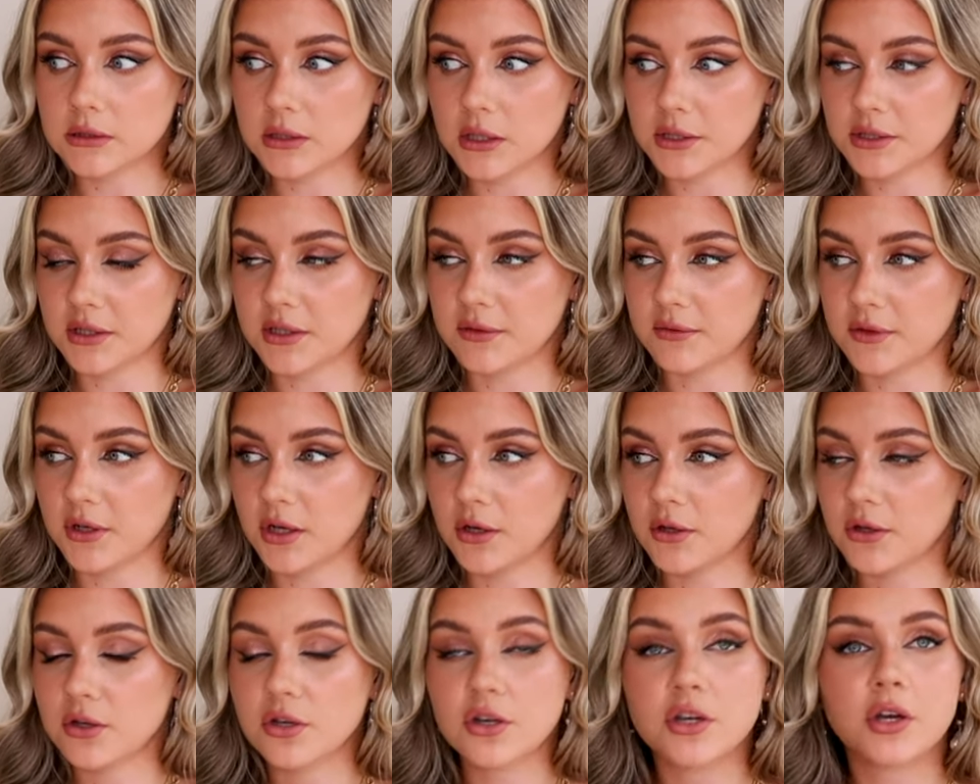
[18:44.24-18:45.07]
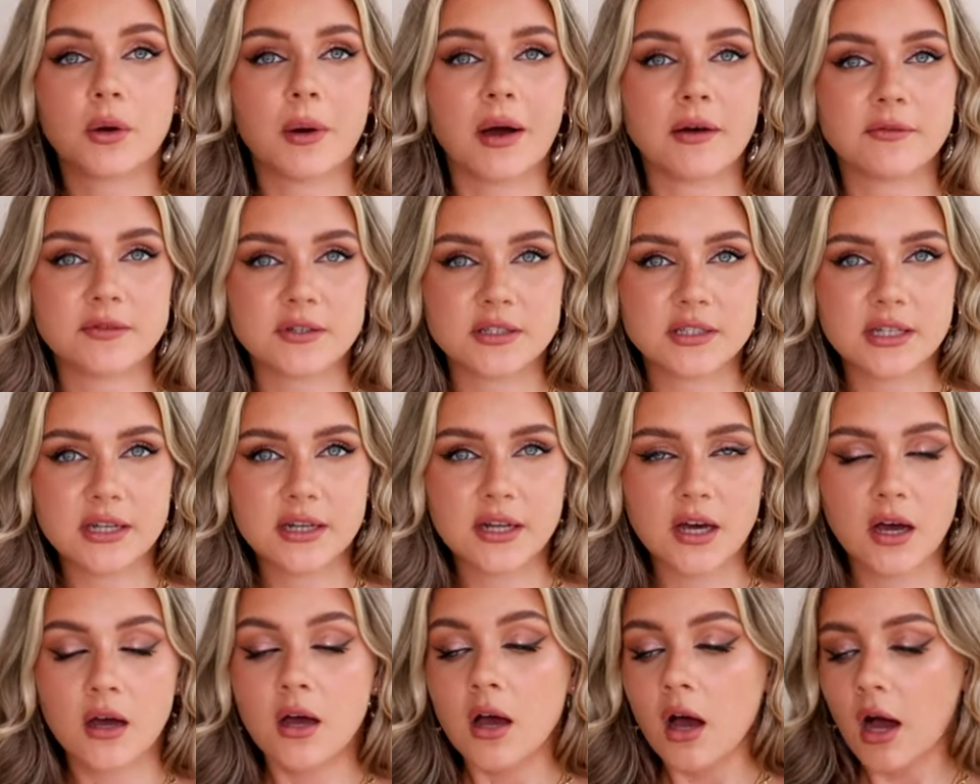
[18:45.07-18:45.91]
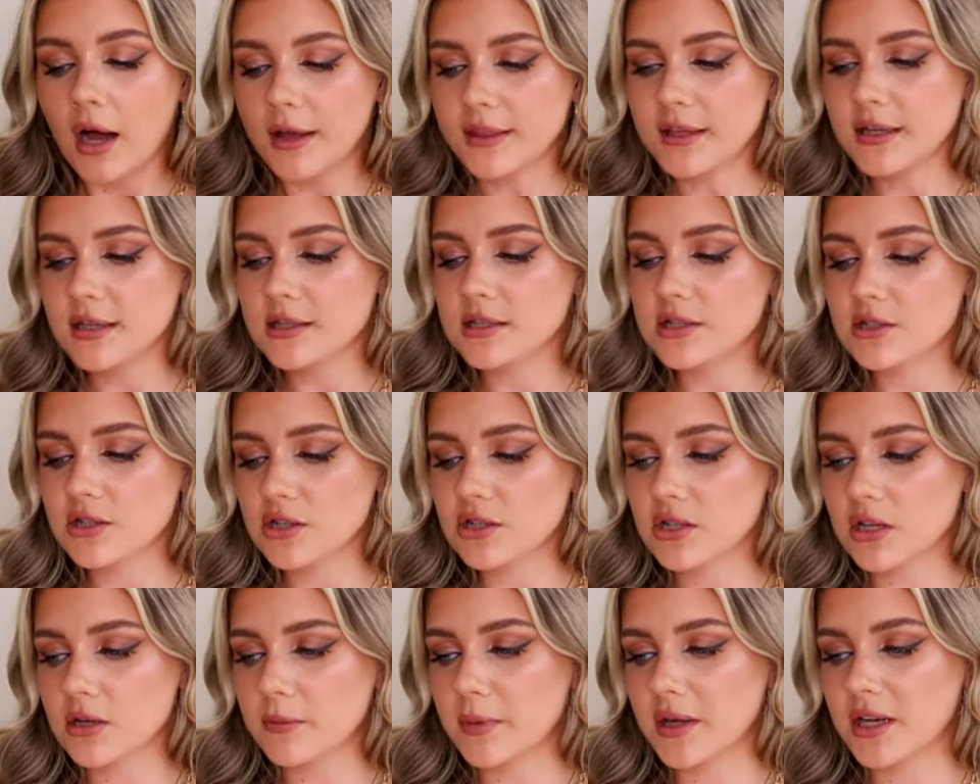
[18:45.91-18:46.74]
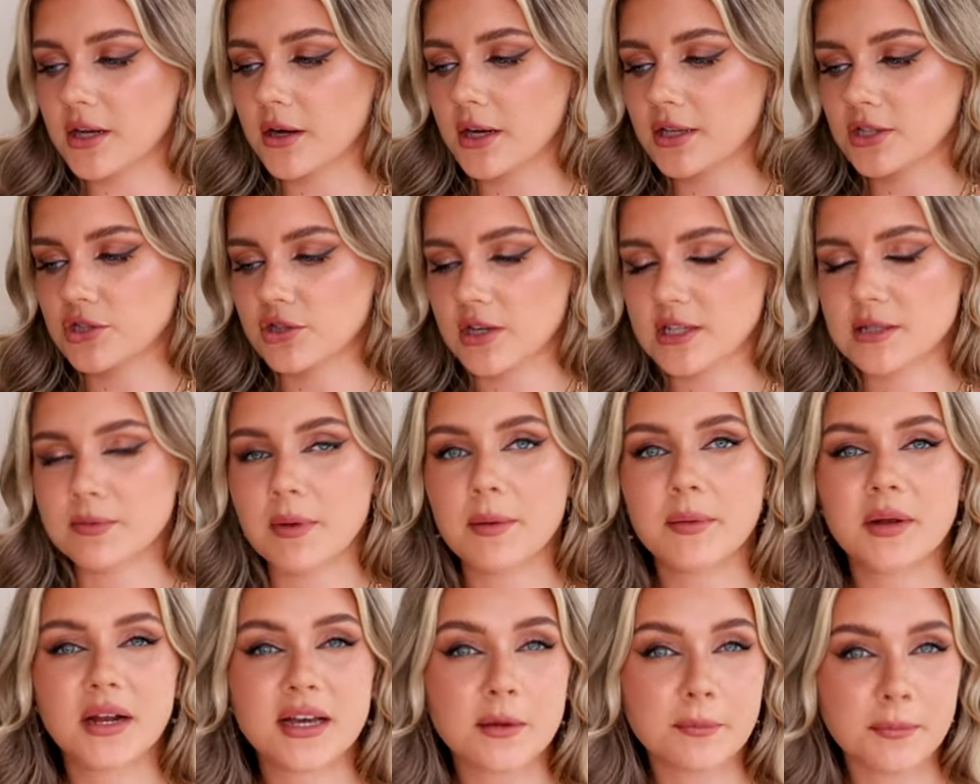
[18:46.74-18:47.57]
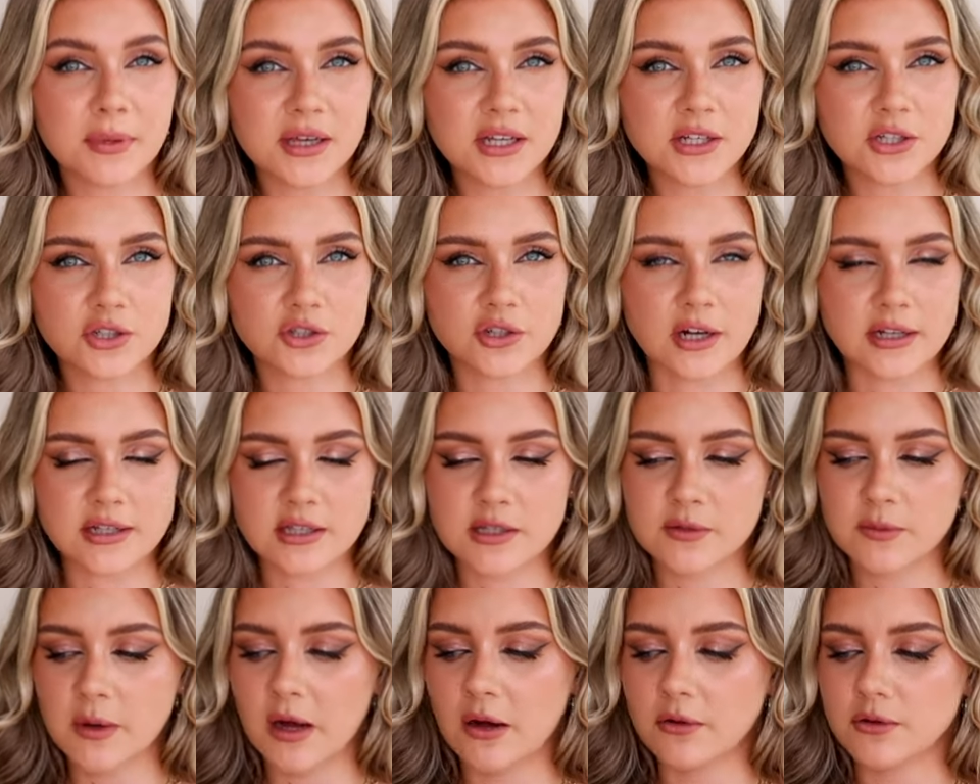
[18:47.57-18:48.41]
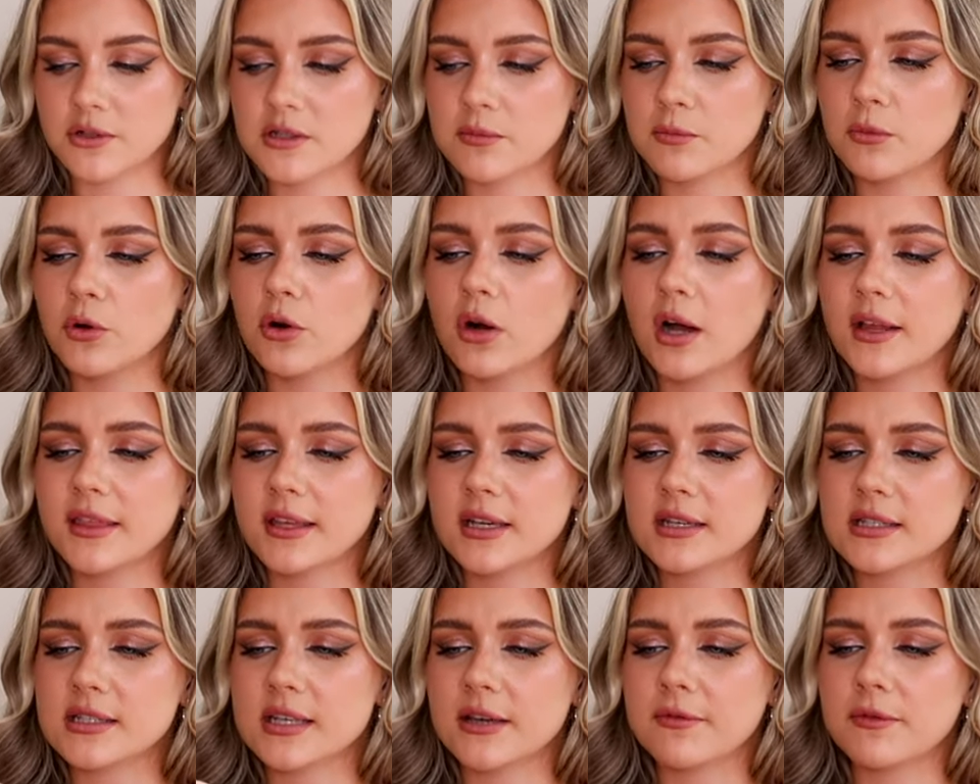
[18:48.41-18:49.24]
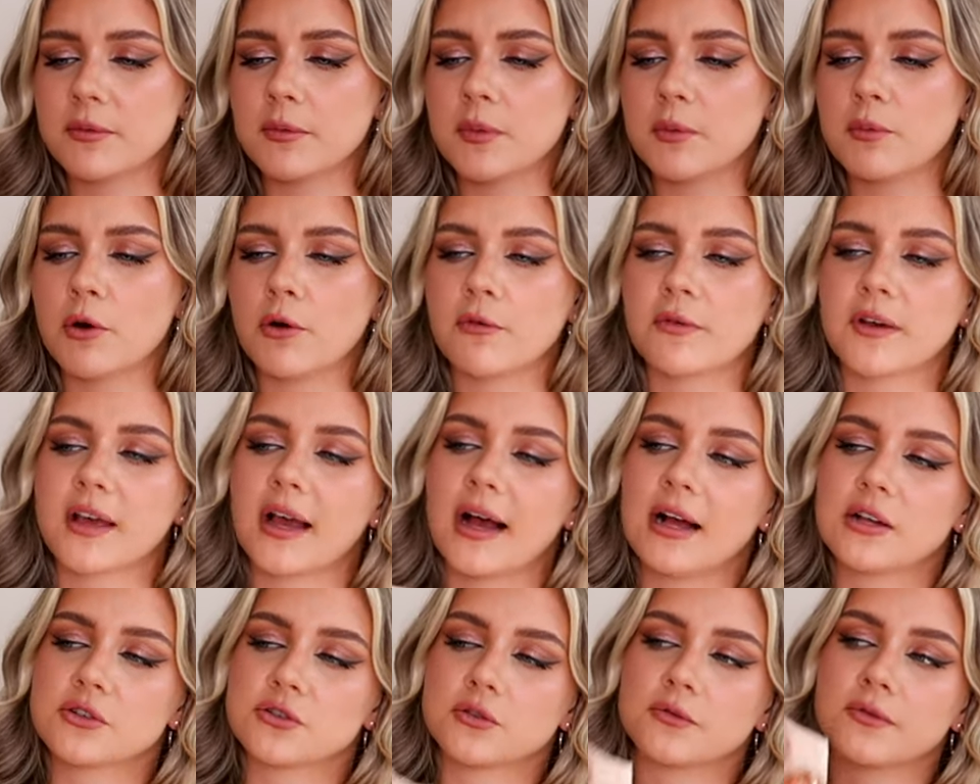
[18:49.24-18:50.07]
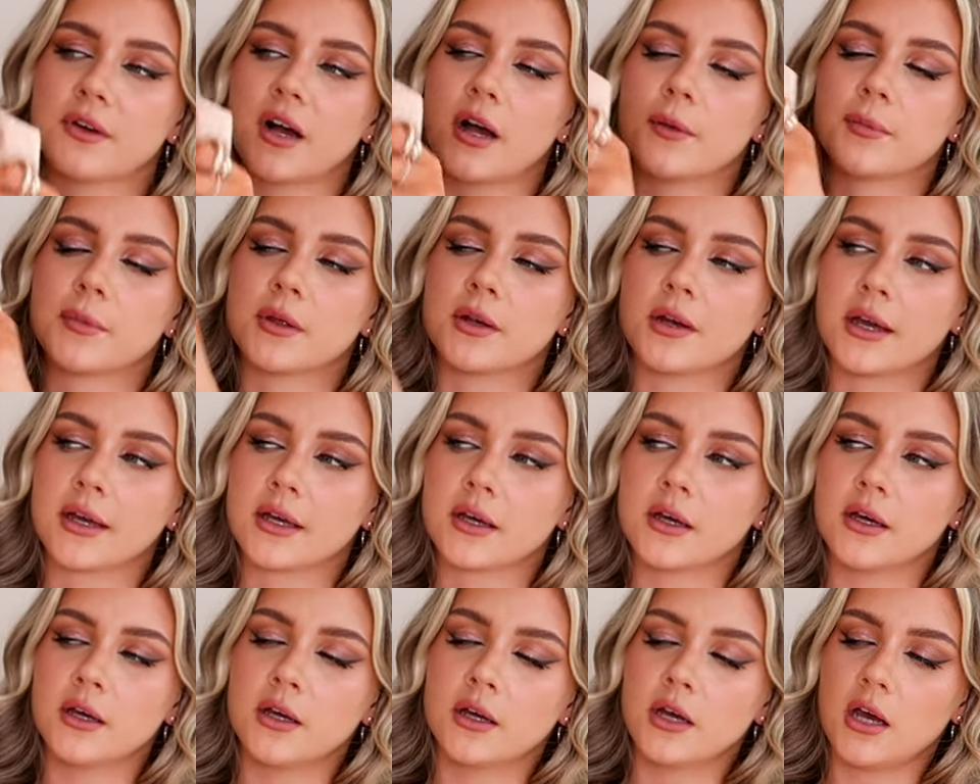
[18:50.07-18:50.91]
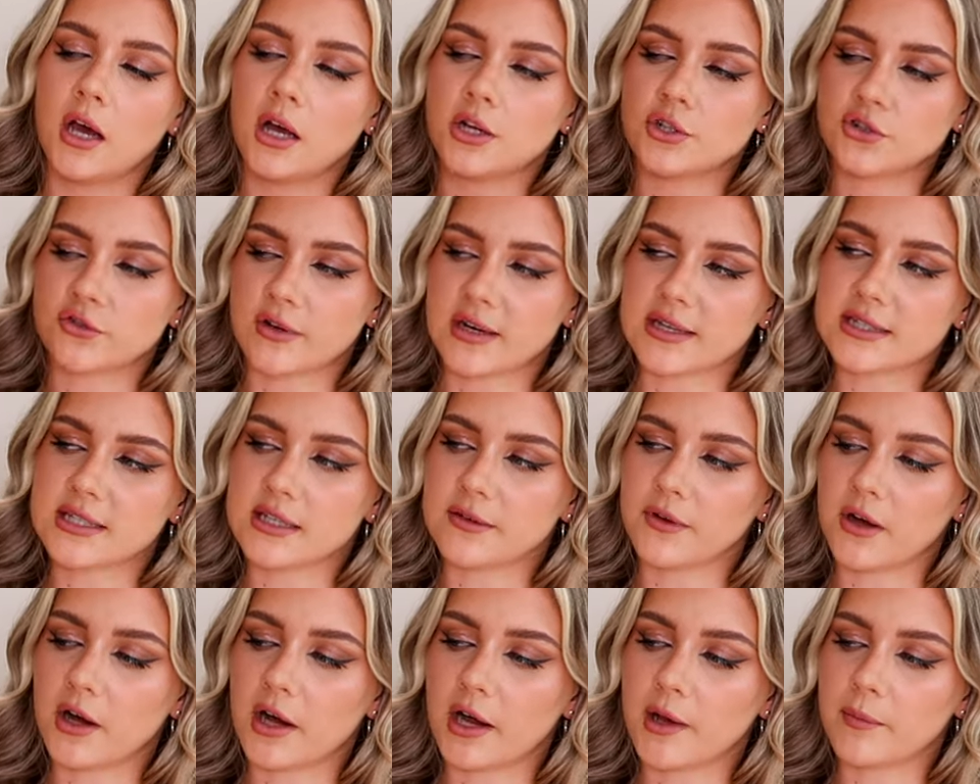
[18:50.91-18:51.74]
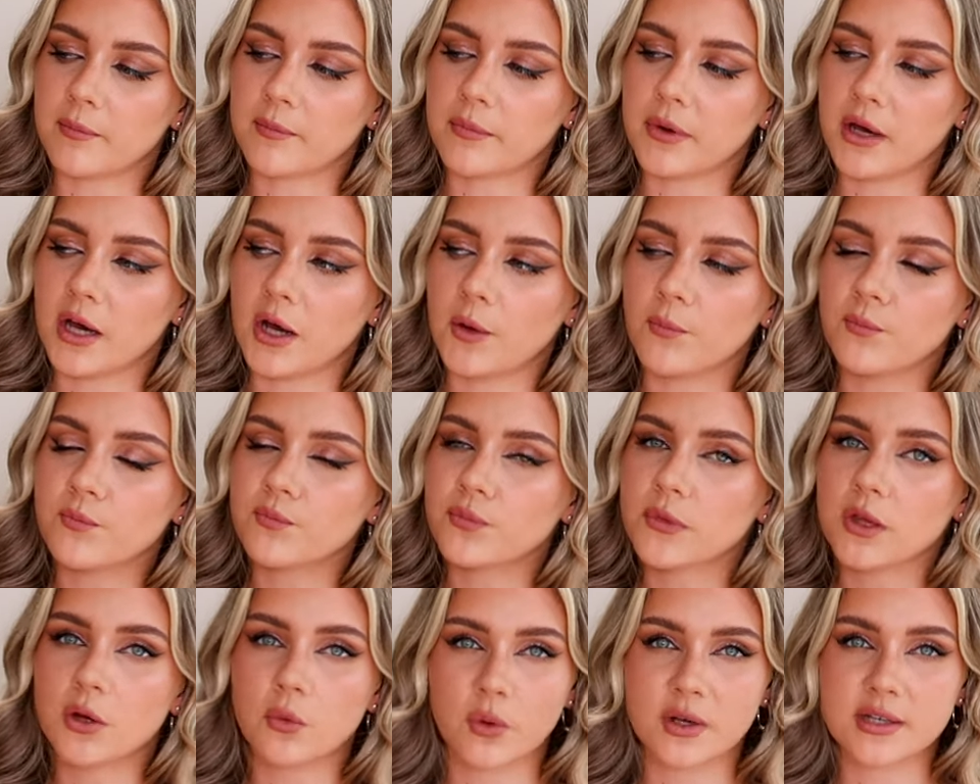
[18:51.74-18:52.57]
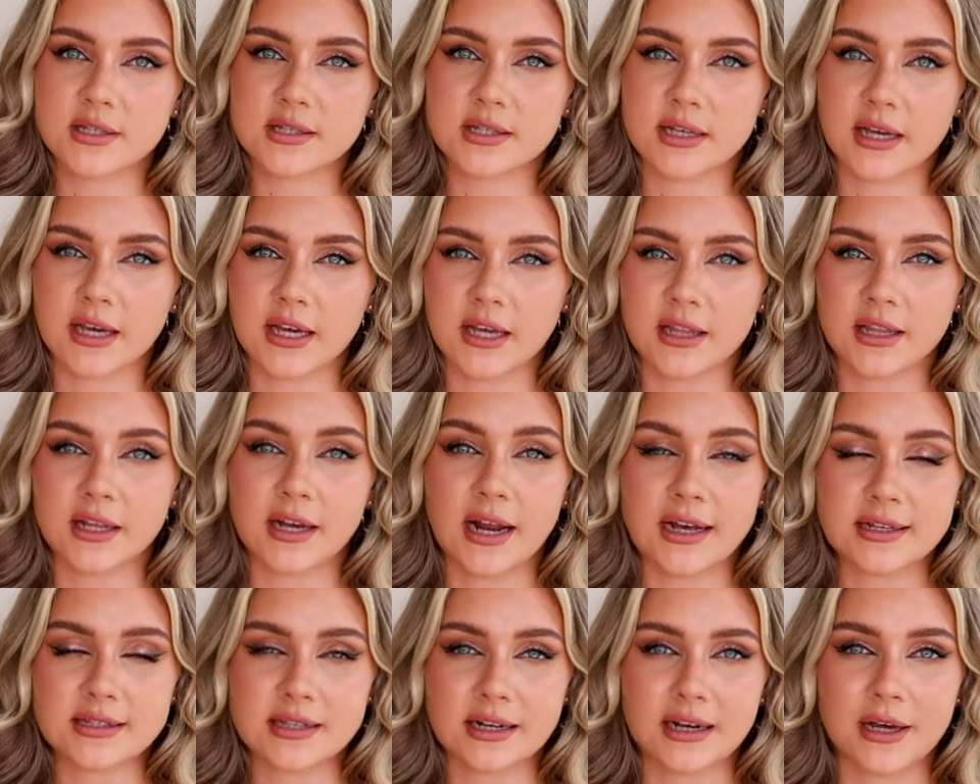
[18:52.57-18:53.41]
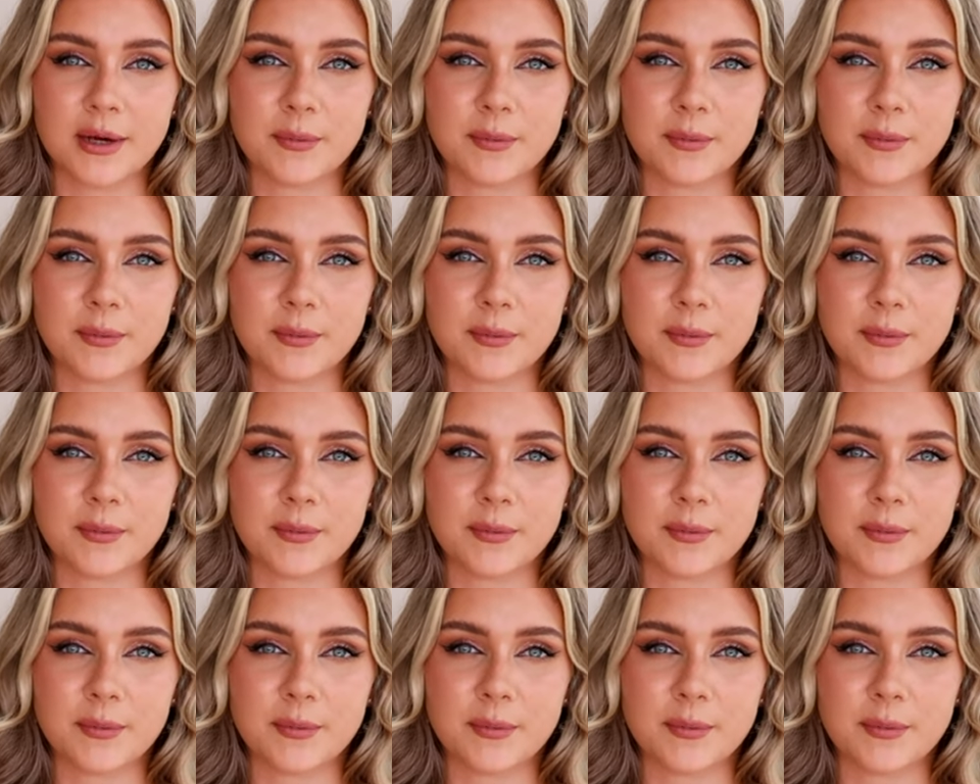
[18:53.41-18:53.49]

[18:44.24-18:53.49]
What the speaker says: I don't even know, you could go out for dinner. I think it's just gonna be a nice dress, maybe like a beach dress as well. Just more, I think it's giving me more of a casual vibe than like a dressy vibe, but we'll see in the next